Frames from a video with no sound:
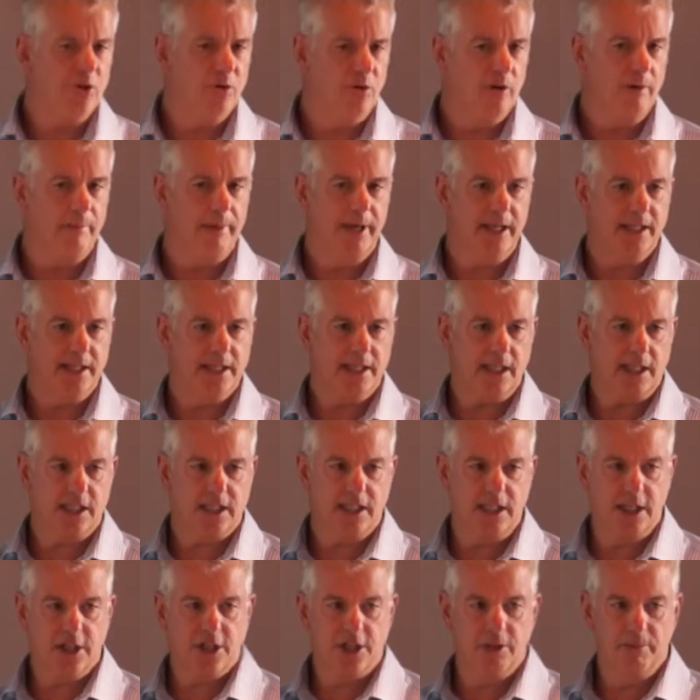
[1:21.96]
talk about
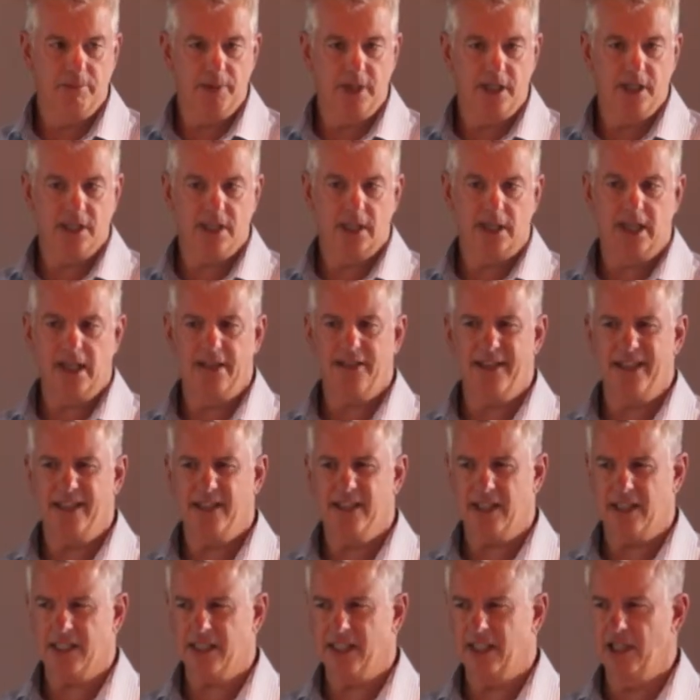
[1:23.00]
succession because I don't think
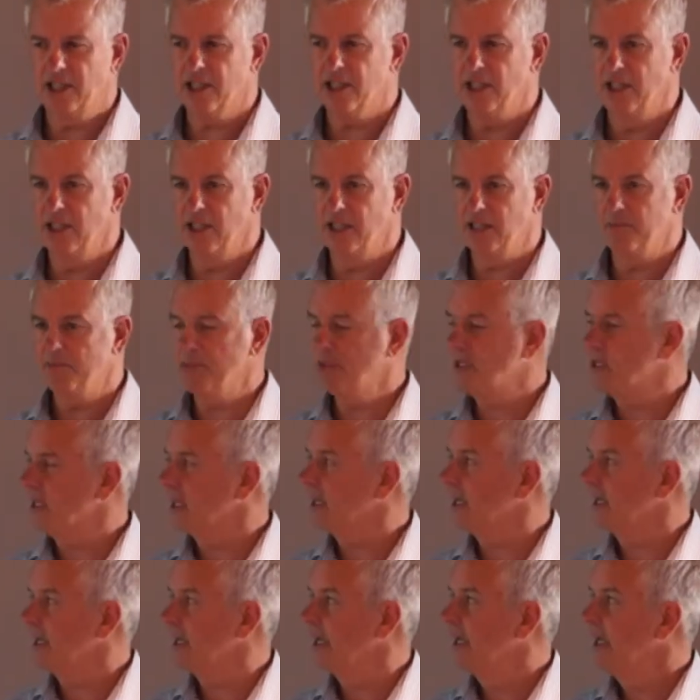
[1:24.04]
succession is a
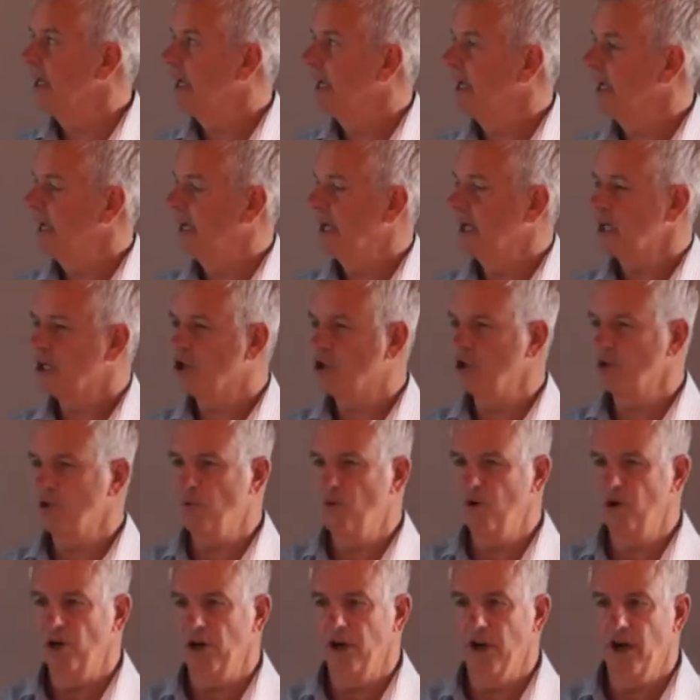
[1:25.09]
particularly good
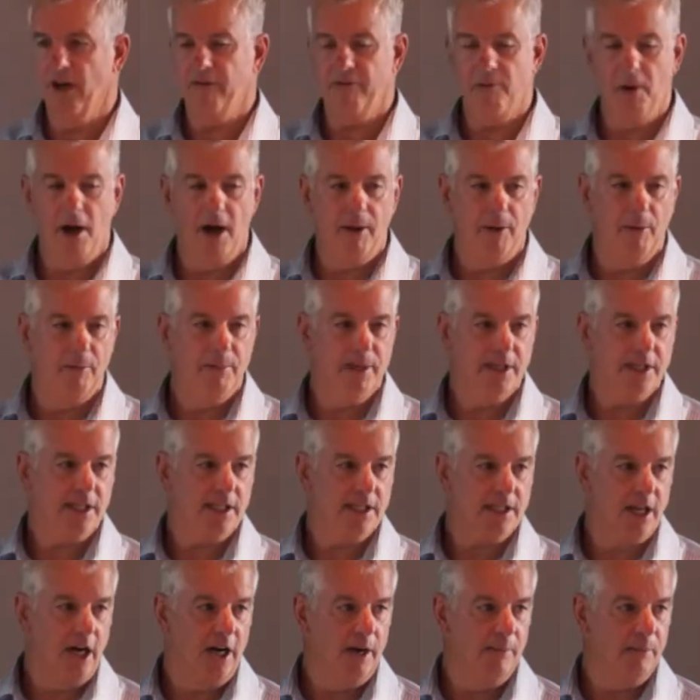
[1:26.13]
word. I'm a
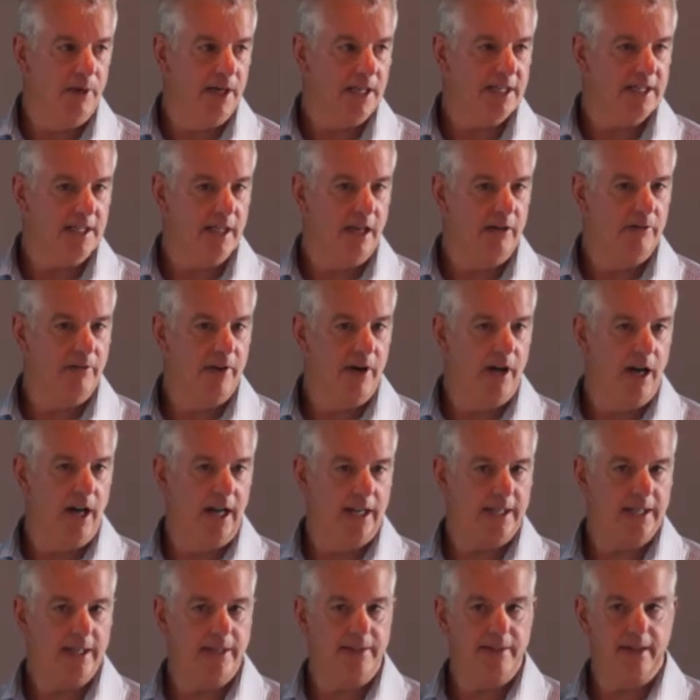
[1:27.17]
business owner myself, and I
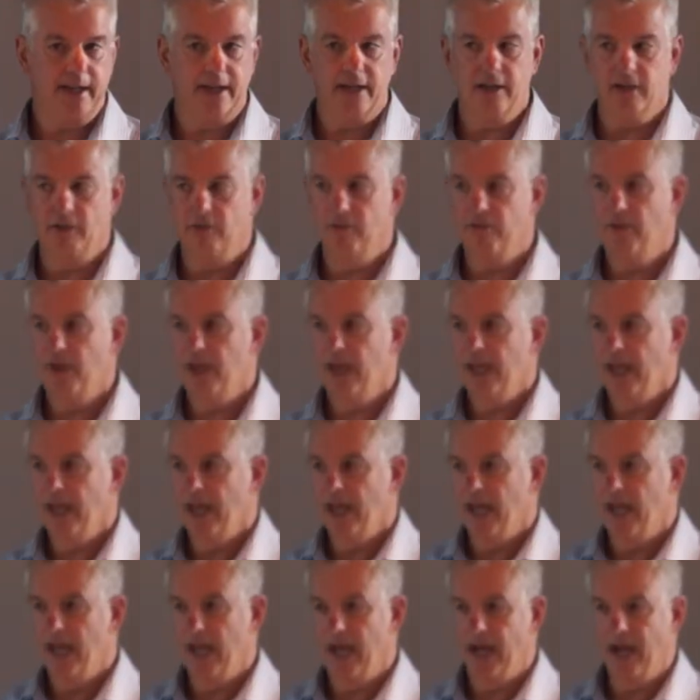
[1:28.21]
like to think of
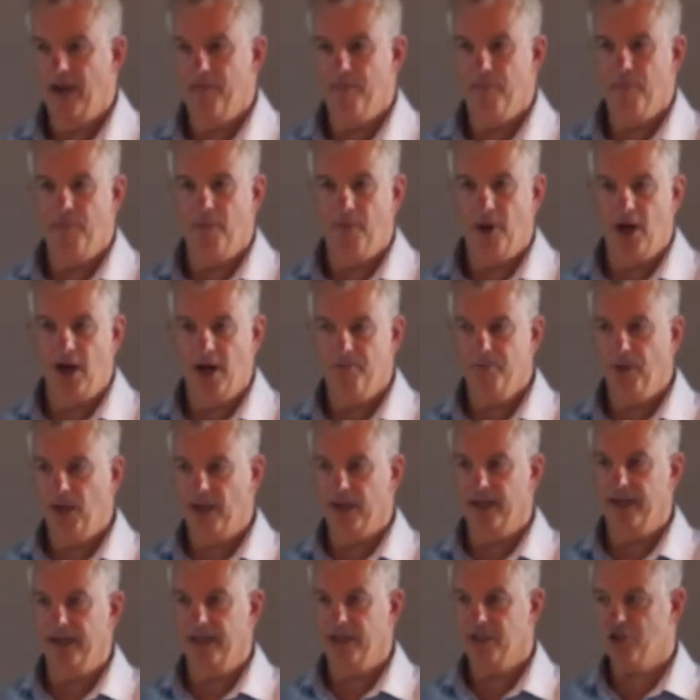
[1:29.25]
my
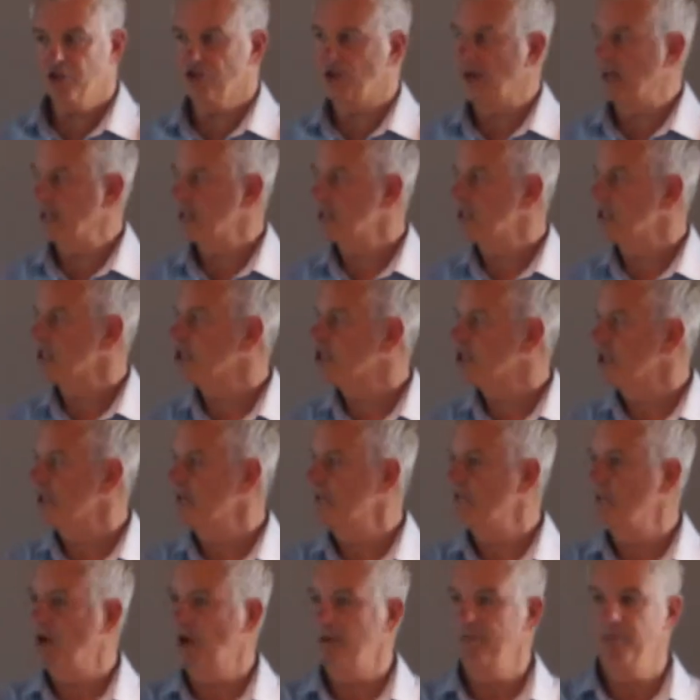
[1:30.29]
ability to
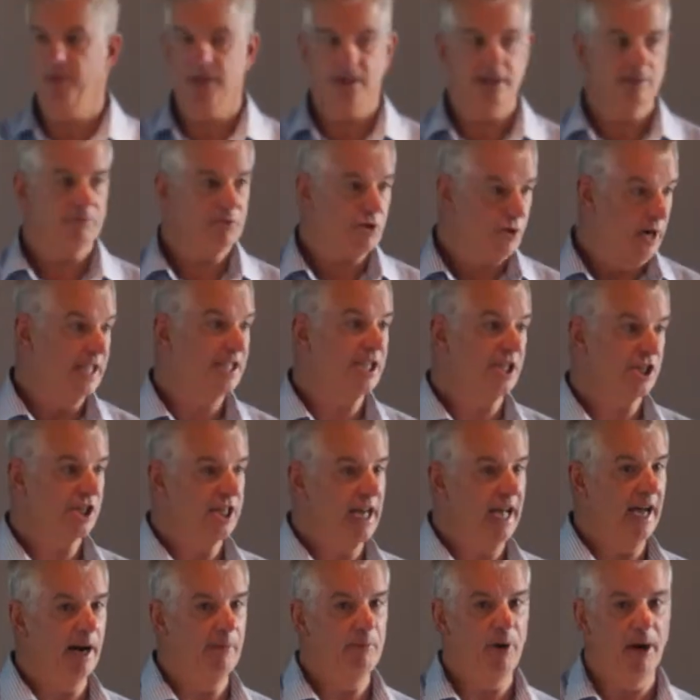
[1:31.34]
transition
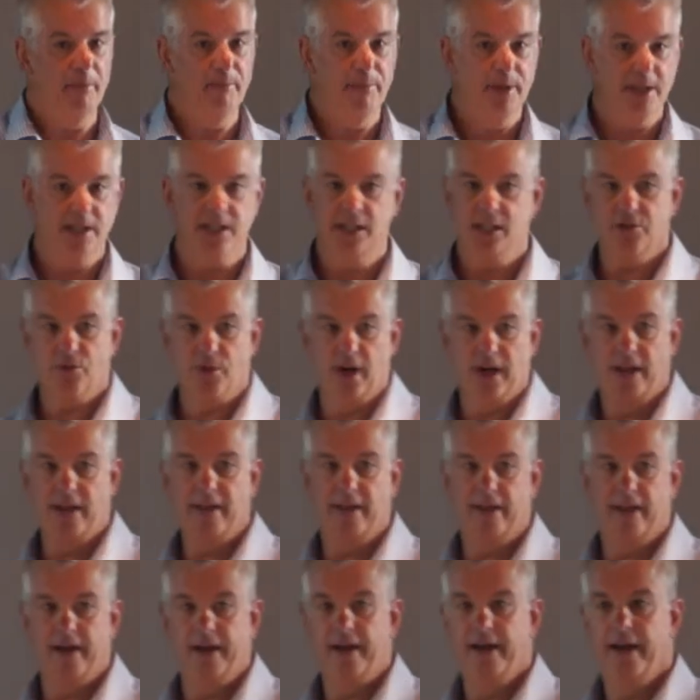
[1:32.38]
out of my business
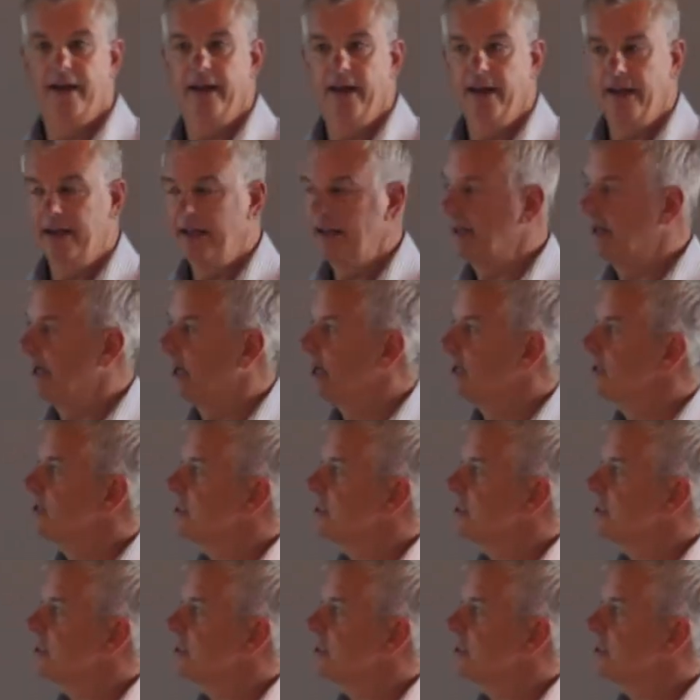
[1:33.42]
rather than